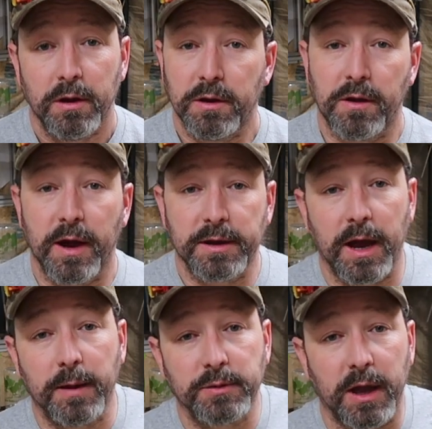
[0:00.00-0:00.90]
You got
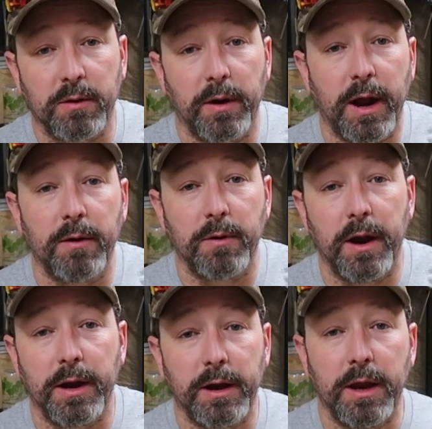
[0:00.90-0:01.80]
types like what I
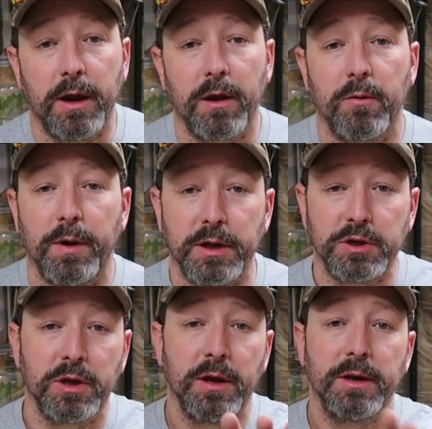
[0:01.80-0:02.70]
run in here,
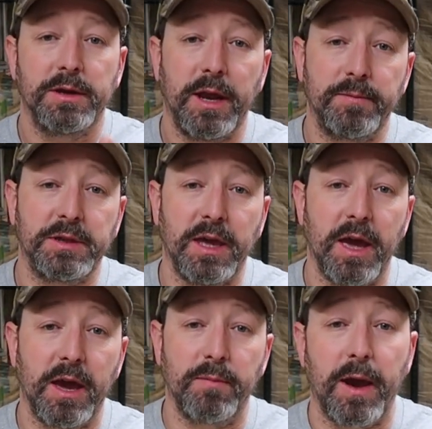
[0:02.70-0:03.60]
which tips the
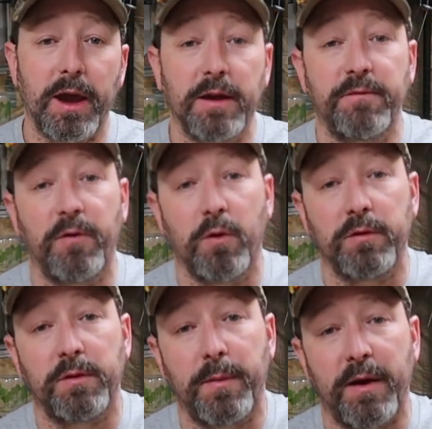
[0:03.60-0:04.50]
egg back and
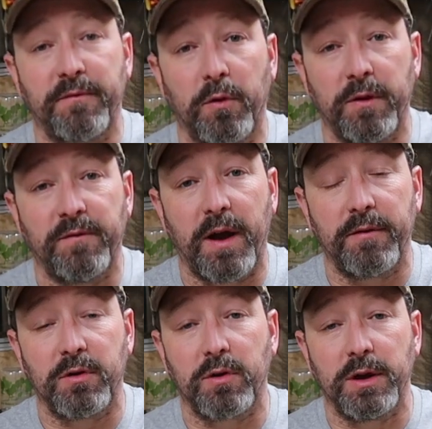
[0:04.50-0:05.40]
forth about
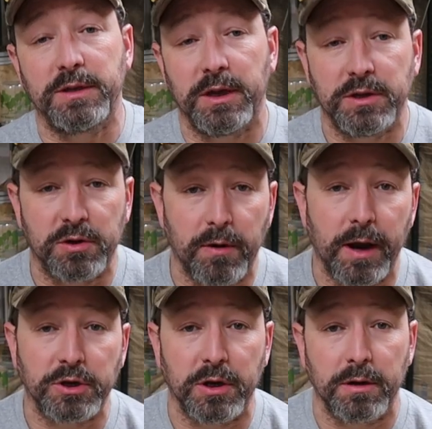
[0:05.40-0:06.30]
45 degrees each
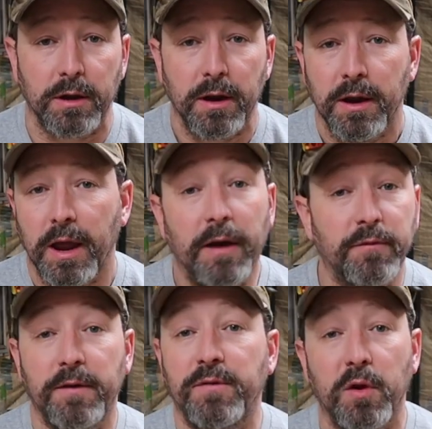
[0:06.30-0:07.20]
direction.
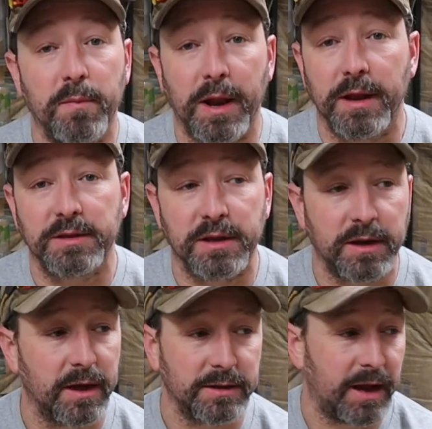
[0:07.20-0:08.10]
Every few minutes
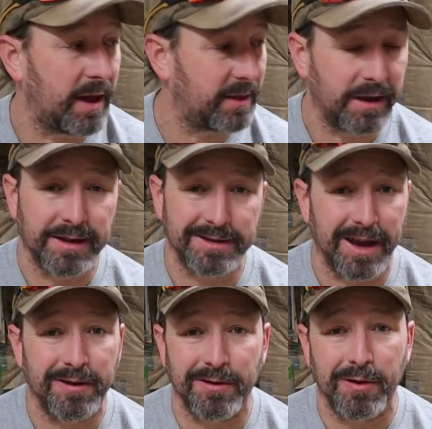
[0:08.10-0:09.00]
it does it. I think it's,
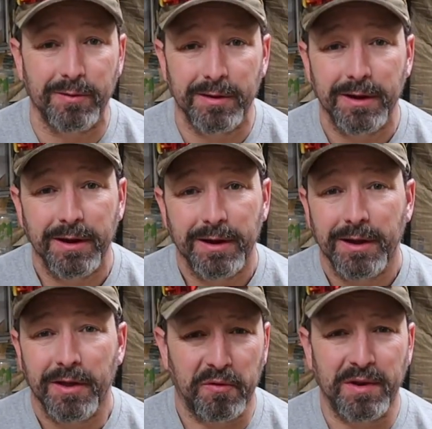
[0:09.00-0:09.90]

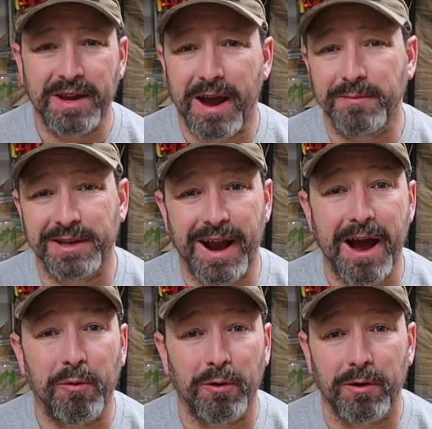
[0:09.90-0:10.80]
3 times an
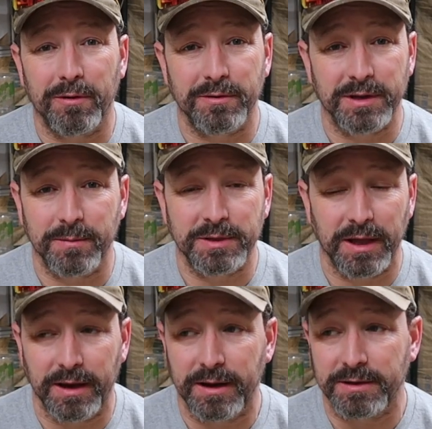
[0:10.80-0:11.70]
hour or some
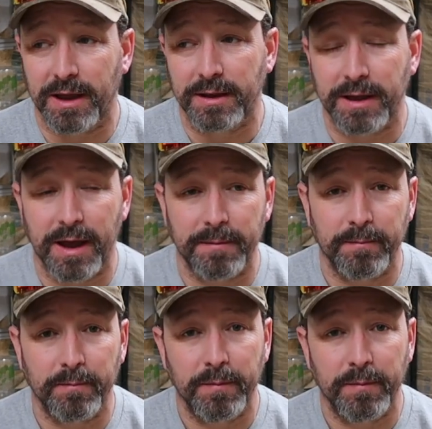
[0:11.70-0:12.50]
silliness like that.